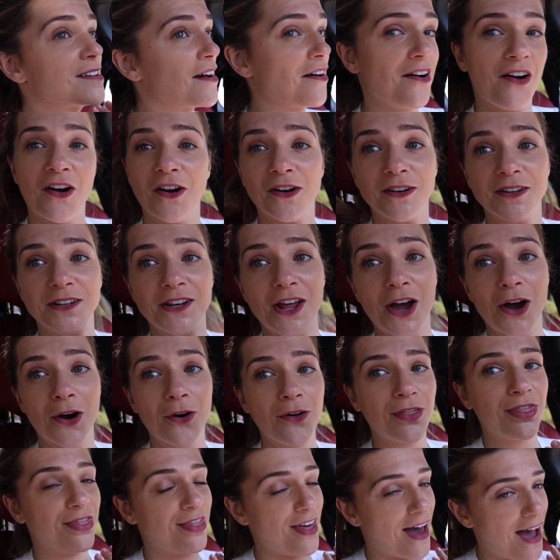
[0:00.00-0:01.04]
a hard
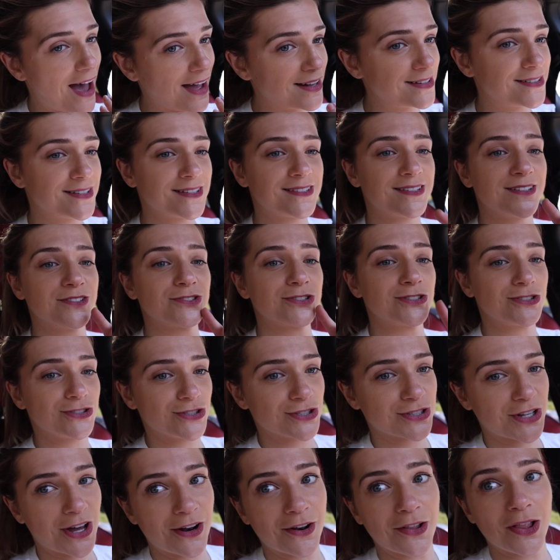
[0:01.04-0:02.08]
no. That decision
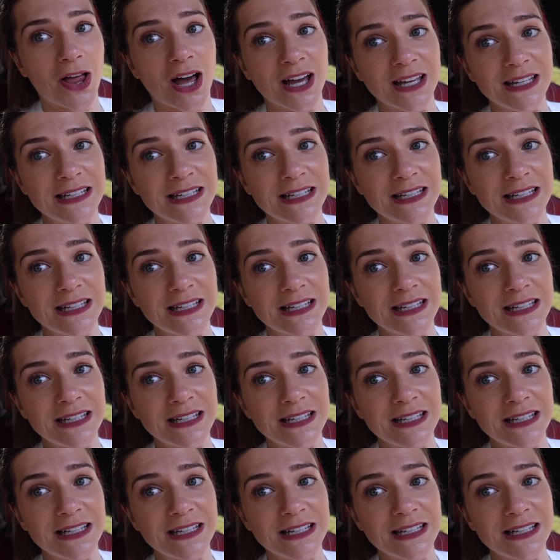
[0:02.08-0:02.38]
just got a lot